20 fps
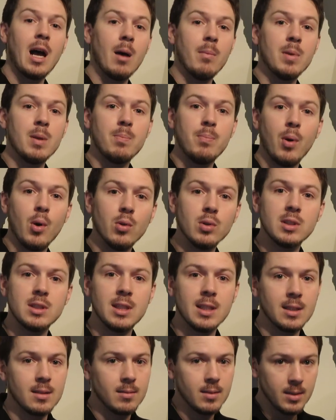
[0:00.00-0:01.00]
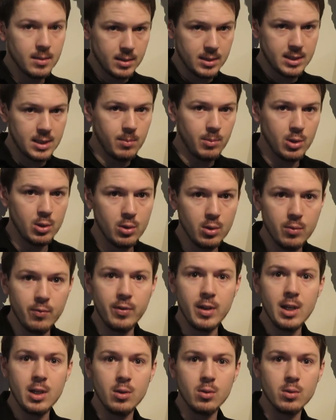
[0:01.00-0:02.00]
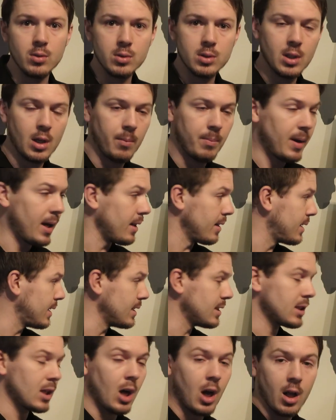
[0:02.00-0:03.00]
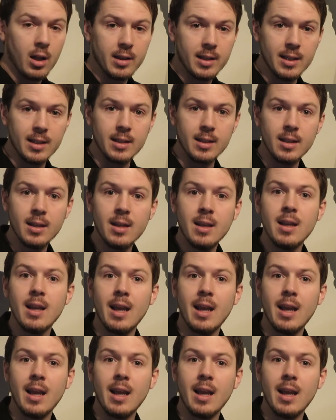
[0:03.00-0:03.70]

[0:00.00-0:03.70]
I'll be posting similar videos about this content,